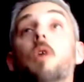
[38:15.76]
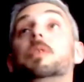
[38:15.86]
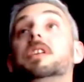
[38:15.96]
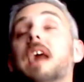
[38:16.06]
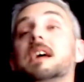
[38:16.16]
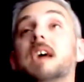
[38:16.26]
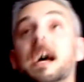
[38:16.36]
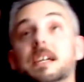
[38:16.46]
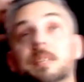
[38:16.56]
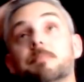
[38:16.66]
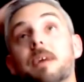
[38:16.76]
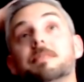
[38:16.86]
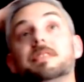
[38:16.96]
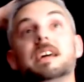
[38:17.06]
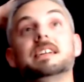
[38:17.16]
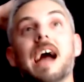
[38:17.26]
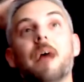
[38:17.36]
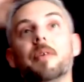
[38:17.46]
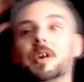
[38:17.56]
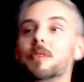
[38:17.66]
Oh, well in that case, maybe they
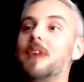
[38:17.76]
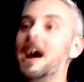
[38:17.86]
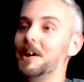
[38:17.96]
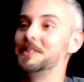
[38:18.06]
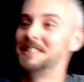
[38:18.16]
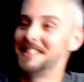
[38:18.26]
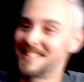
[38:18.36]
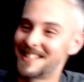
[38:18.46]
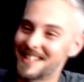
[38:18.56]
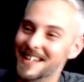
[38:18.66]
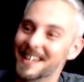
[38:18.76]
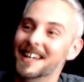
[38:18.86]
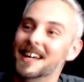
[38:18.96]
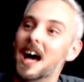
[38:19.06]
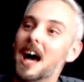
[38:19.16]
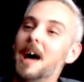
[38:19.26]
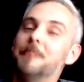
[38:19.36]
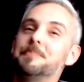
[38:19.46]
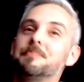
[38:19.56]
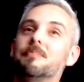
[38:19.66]
carry around,
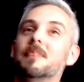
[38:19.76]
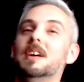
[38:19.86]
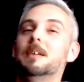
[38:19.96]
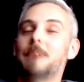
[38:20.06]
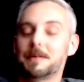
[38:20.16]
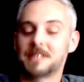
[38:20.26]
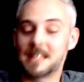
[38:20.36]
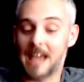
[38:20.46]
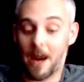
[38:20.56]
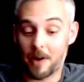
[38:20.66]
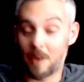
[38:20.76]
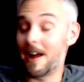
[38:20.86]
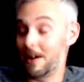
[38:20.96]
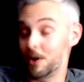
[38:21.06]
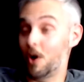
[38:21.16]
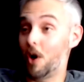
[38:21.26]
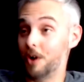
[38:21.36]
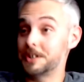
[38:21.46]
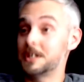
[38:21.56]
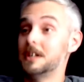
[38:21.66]
perhaps they carry around
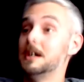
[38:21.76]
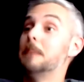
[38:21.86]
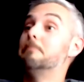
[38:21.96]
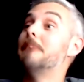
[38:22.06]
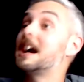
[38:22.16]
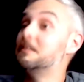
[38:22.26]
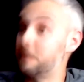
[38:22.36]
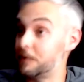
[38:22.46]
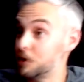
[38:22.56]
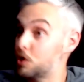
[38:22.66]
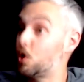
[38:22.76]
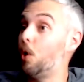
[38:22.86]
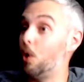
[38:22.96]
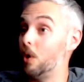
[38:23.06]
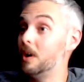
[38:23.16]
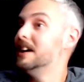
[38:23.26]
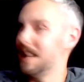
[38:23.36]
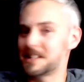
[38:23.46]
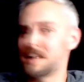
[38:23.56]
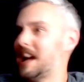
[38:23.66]
hot magma from the core.
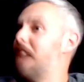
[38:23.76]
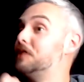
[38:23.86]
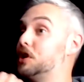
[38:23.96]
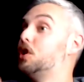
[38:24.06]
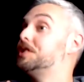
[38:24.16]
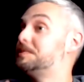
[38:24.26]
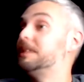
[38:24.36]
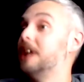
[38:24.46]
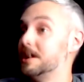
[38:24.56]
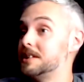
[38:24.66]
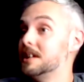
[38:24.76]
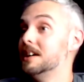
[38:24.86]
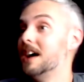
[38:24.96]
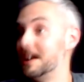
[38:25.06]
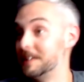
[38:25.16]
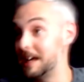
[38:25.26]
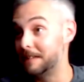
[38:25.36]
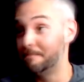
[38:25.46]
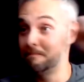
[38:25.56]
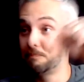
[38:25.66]
It's like having God's blood, and
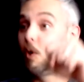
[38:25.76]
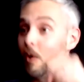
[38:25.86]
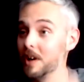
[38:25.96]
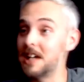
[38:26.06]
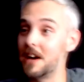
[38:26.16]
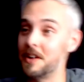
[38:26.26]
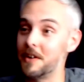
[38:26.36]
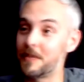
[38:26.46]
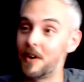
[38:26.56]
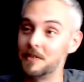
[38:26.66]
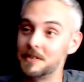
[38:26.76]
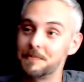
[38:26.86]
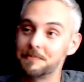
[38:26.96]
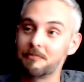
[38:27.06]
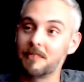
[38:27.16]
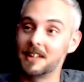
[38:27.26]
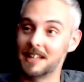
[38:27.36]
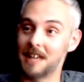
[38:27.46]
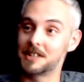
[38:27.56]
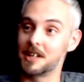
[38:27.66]
they pour it down her throat.
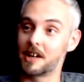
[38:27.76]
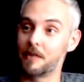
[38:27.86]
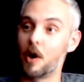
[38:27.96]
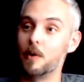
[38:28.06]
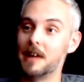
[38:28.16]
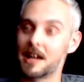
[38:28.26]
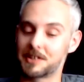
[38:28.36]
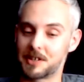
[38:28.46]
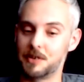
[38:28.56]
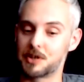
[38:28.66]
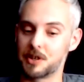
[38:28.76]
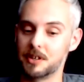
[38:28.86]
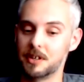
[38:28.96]
And that's a kind of holy execution.